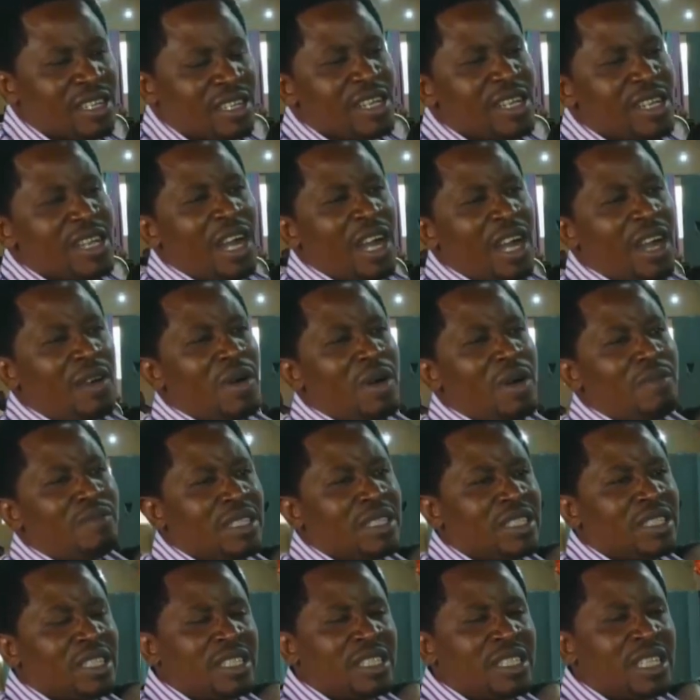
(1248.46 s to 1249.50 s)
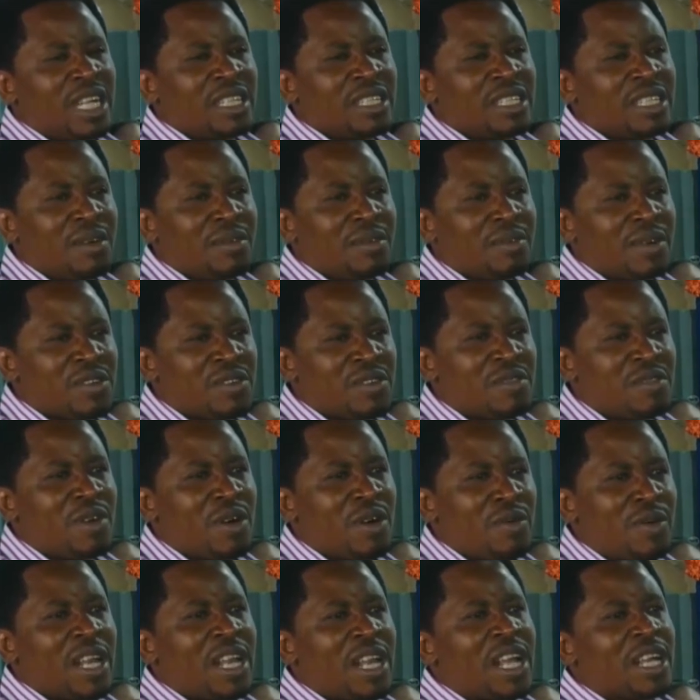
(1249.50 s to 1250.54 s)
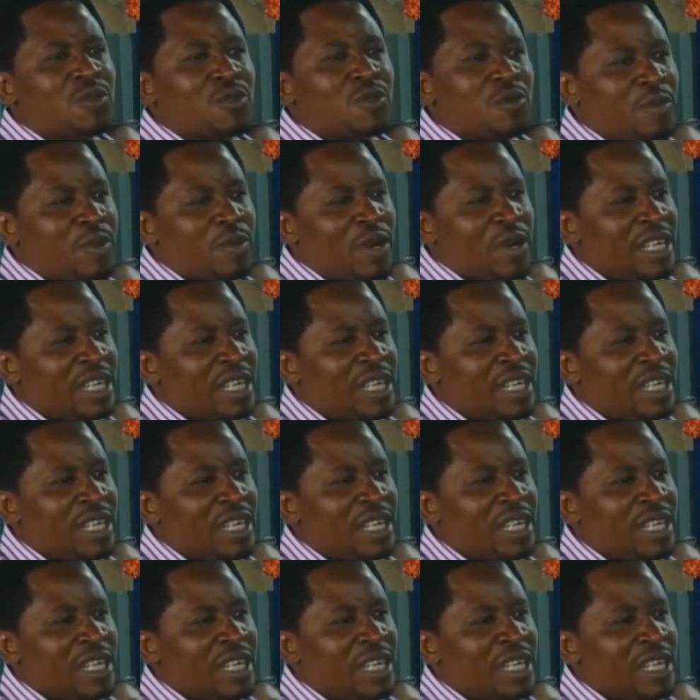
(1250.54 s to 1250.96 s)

Aba magician yavano mbabala tupwa.